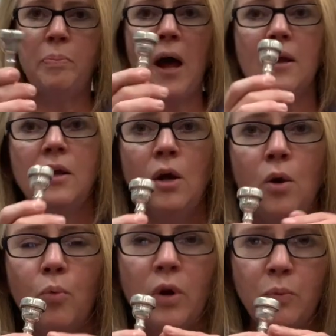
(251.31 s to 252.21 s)
But
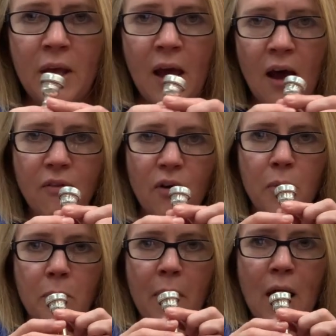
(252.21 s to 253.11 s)
when we have
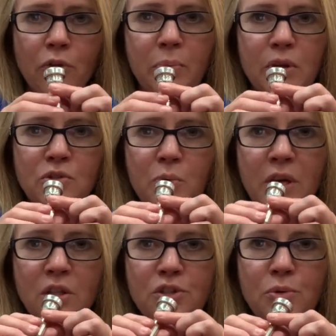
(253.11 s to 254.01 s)
a mouthpiece, we
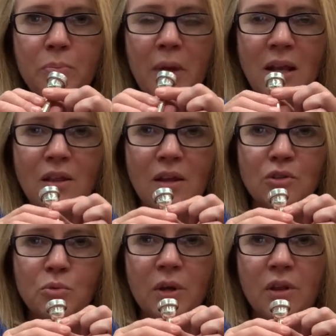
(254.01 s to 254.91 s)
can do many
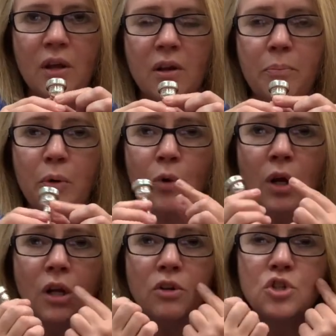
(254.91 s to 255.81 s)
things with it. But we're
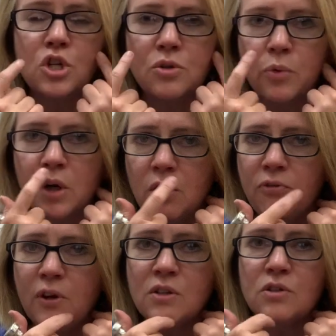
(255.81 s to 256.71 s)
gonna
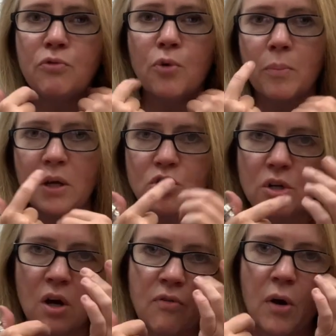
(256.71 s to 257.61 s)
fix the
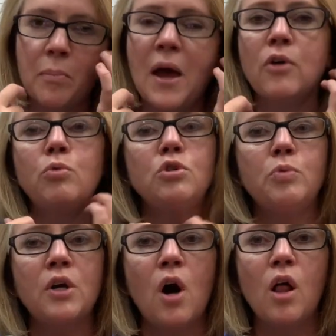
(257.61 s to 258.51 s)
formation of our mouth, which
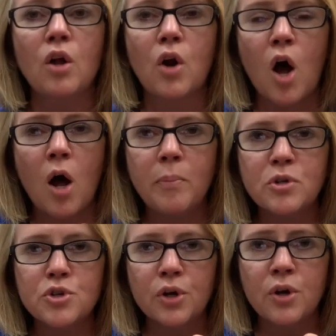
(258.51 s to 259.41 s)
we call our
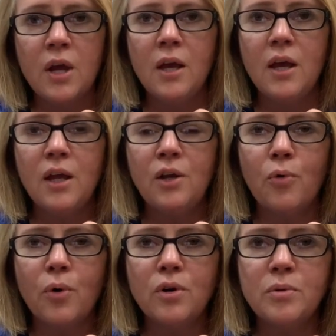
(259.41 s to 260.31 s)
embouchure, in
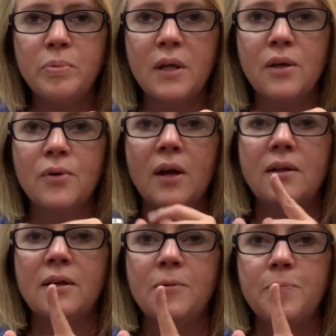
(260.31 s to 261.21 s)
order to play correctly.